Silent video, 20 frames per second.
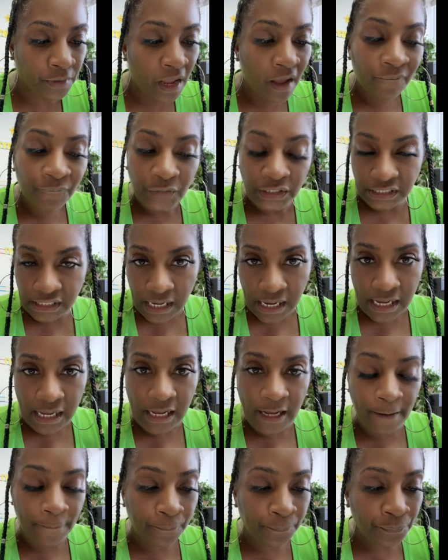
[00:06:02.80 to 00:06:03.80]

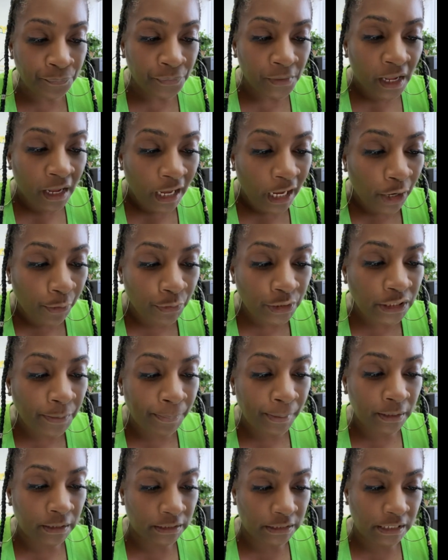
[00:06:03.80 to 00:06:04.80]
fatigue,
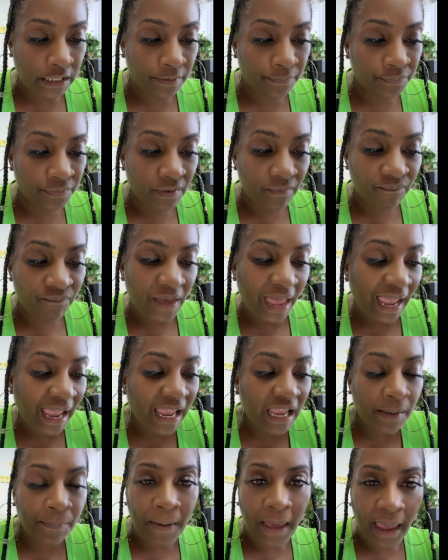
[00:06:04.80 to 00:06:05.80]
irritability,
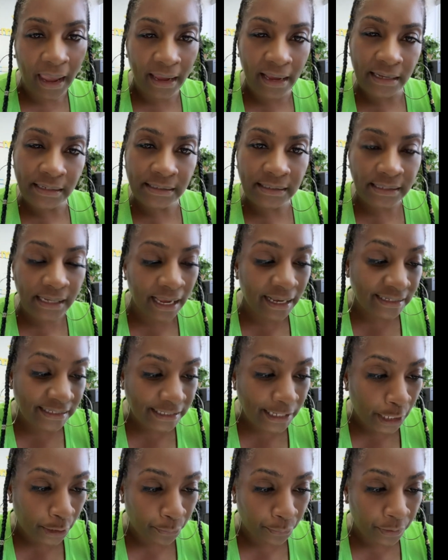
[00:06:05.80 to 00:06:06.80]
vague pains,
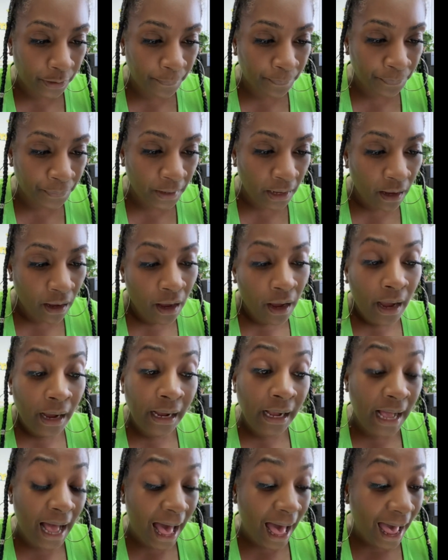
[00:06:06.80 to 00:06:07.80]
etc.
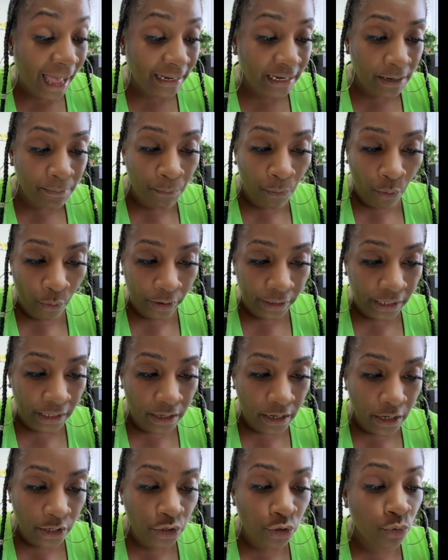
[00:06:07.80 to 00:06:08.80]
Guided mourning
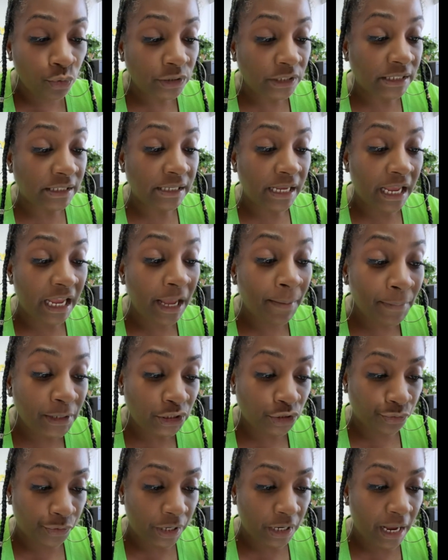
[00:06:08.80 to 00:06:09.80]
uses
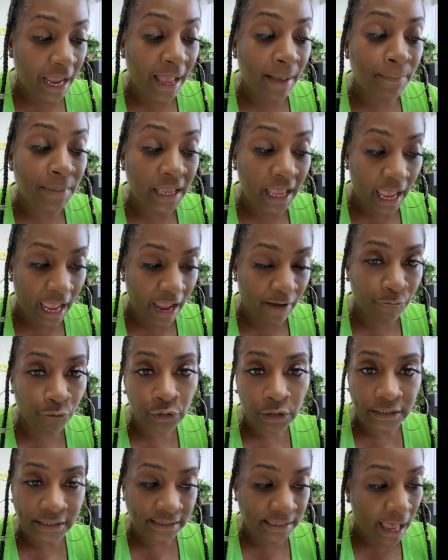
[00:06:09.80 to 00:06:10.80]
imagery and behavioral
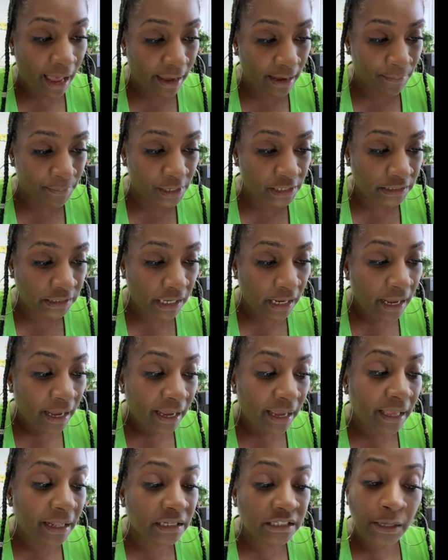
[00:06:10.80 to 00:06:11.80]
assignments.
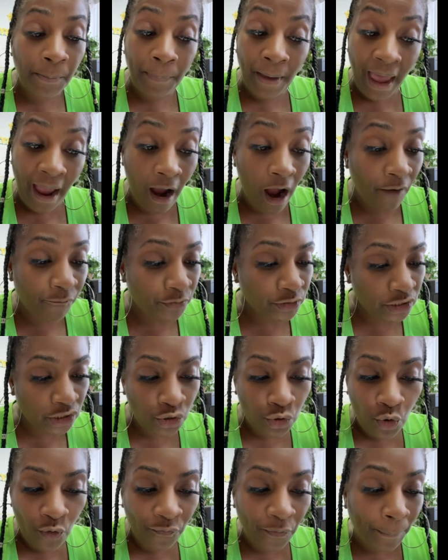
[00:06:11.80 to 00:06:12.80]
It is a powerful
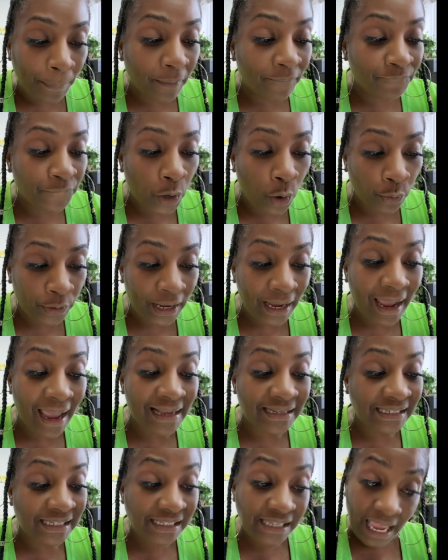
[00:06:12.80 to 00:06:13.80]
tool for provoking
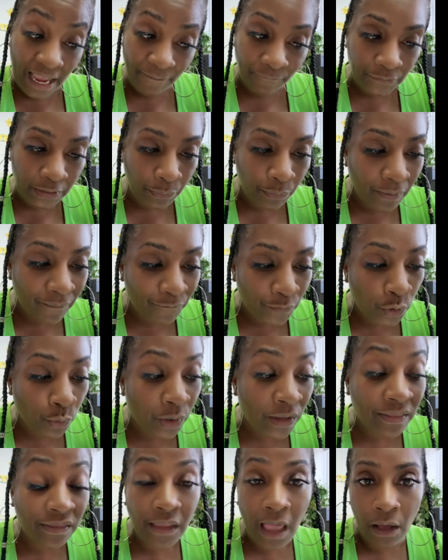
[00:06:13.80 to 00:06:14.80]
and safely
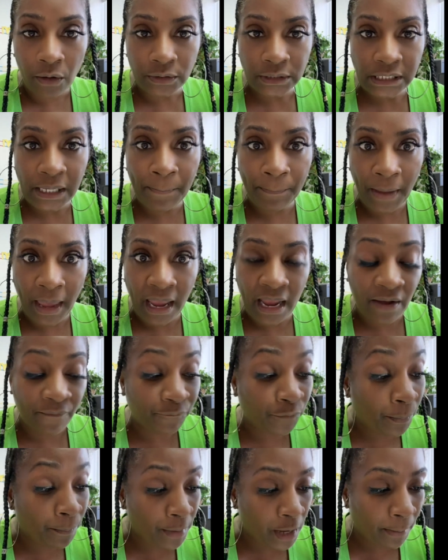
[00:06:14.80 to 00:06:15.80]
reviewing thoughts and
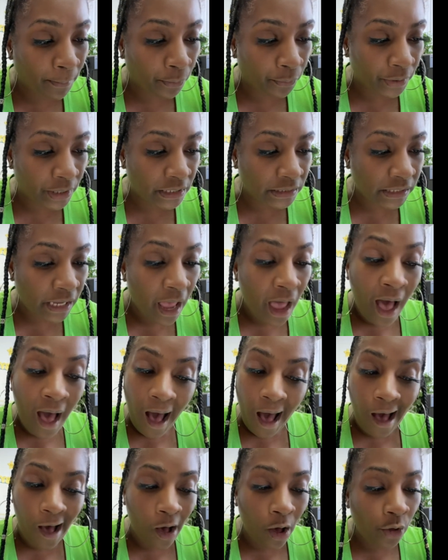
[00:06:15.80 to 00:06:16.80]
painful memories.
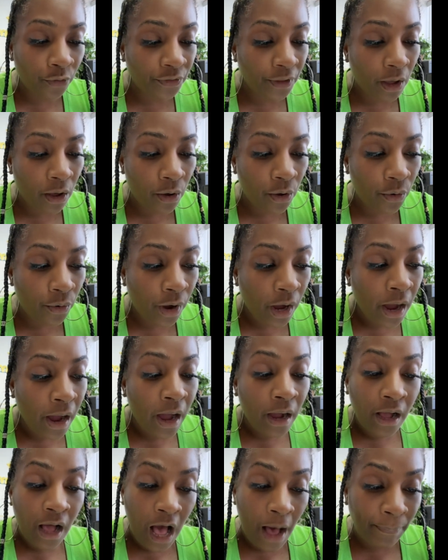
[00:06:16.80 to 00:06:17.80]
Although
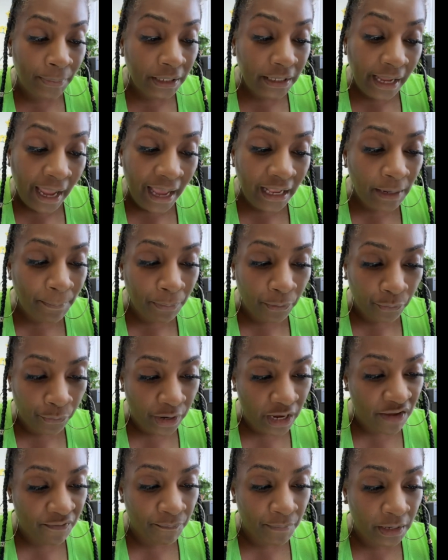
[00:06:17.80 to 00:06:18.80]
complicated
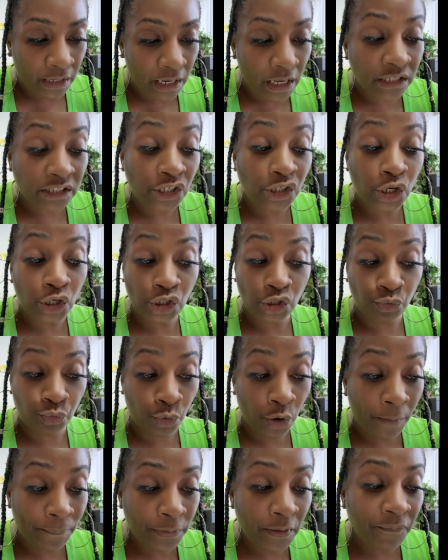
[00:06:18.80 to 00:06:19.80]
bereavement is a
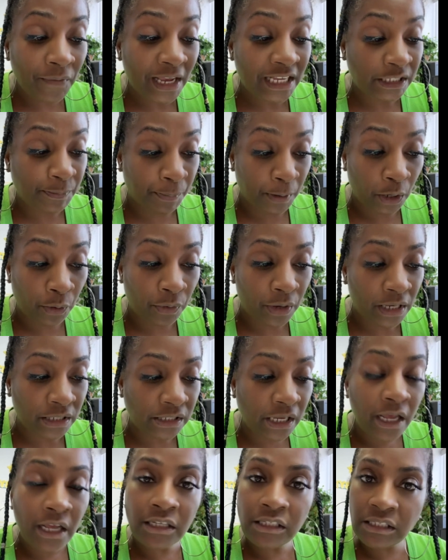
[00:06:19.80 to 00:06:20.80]
disruptive experience,
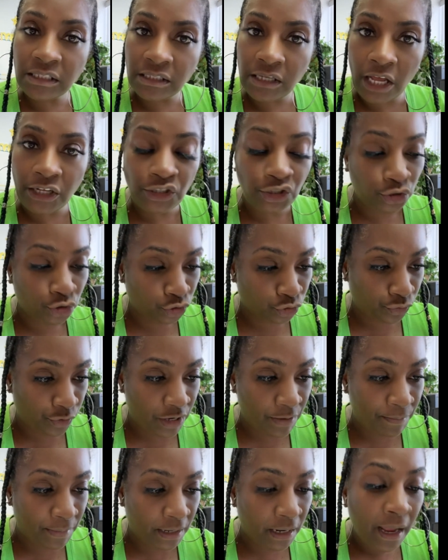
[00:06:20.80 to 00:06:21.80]
such
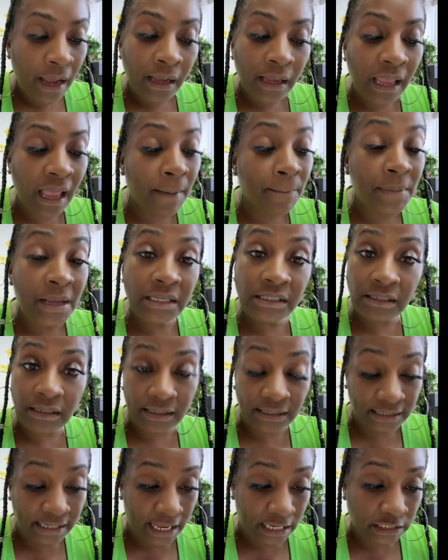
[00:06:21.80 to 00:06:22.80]
treatment can be
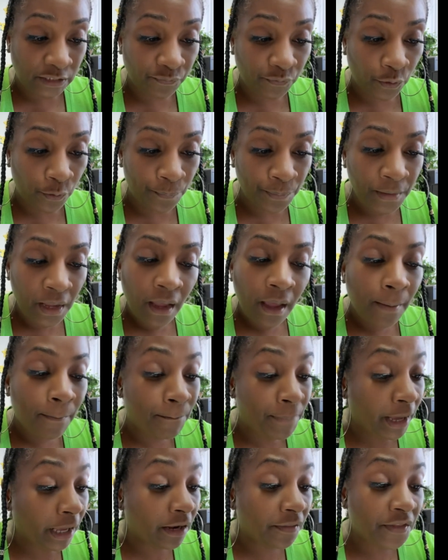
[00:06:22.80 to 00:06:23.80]
successful.
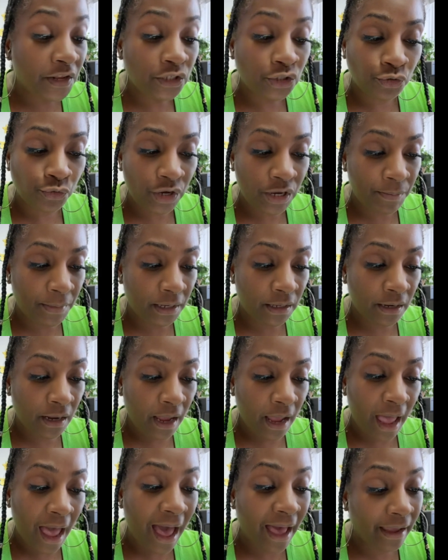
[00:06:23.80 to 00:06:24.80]
Better than treatment,
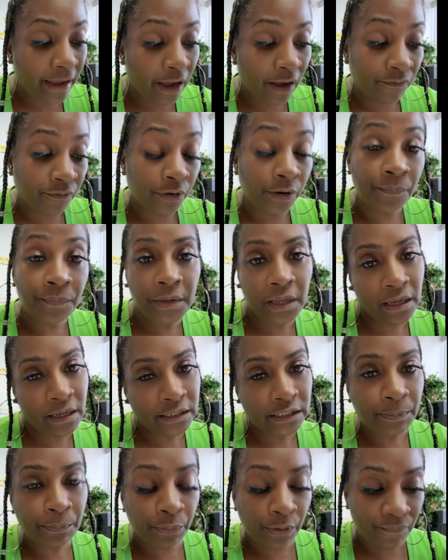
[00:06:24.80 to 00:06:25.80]
however,
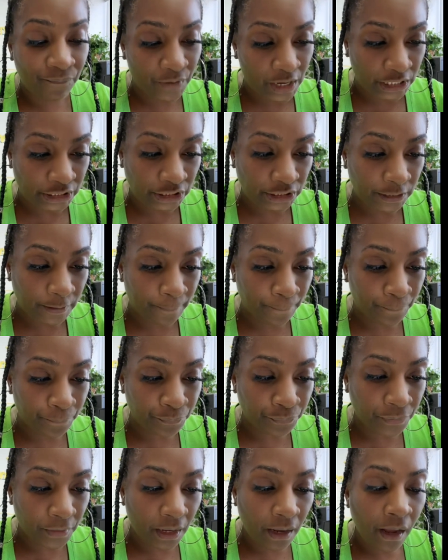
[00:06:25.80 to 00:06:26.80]
is prevention.
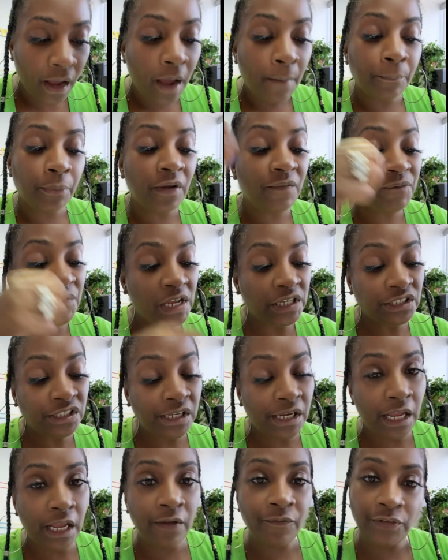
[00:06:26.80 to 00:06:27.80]

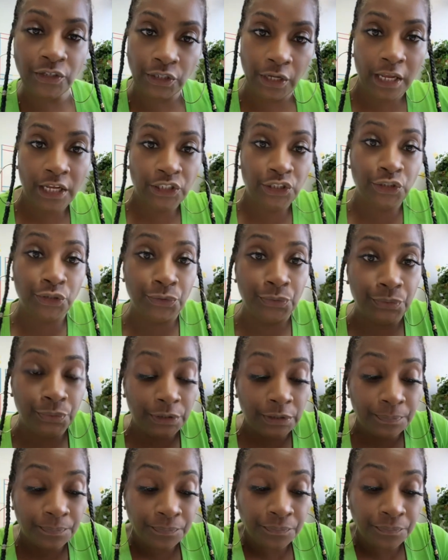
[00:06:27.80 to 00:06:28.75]
Prevention issues.